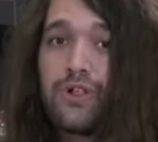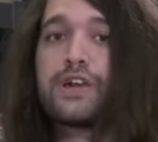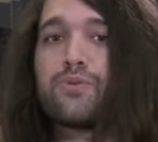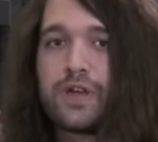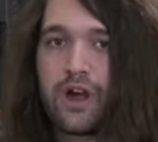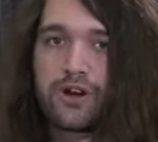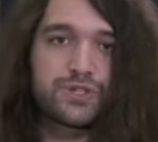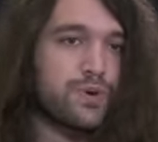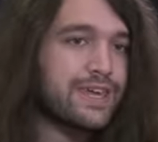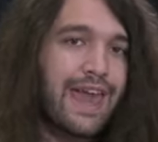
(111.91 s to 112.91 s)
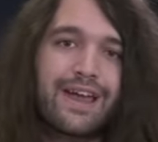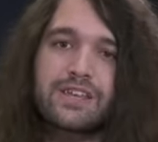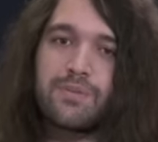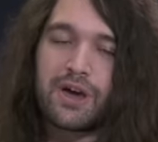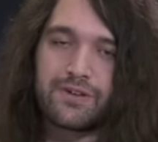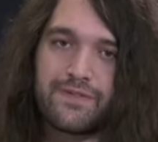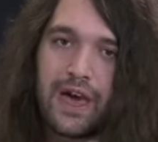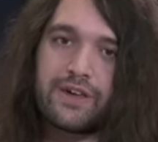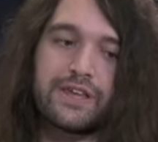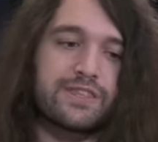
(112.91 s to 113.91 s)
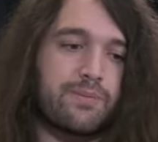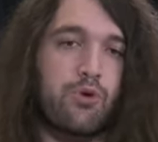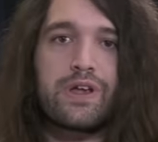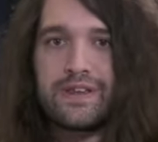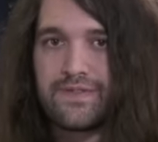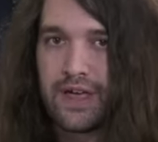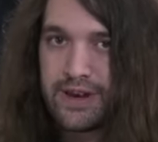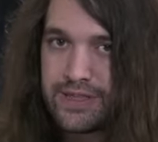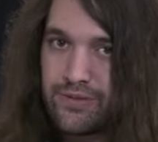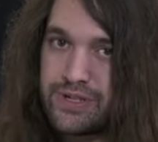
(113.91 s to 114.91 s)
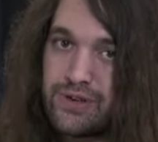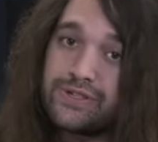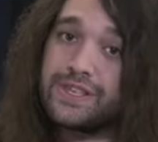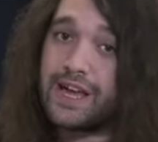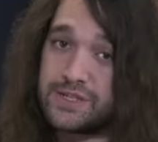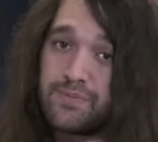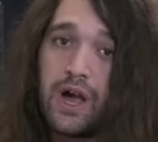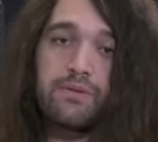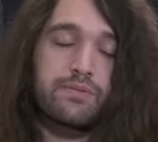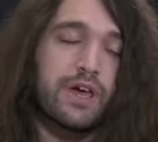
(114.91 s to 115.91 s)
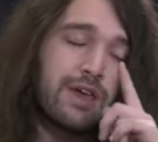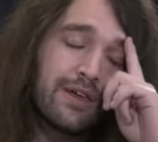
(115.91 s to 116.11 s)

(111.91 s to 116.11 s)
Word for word: like we are, so we can't come out and validate them or invalidate the results. That's a problem.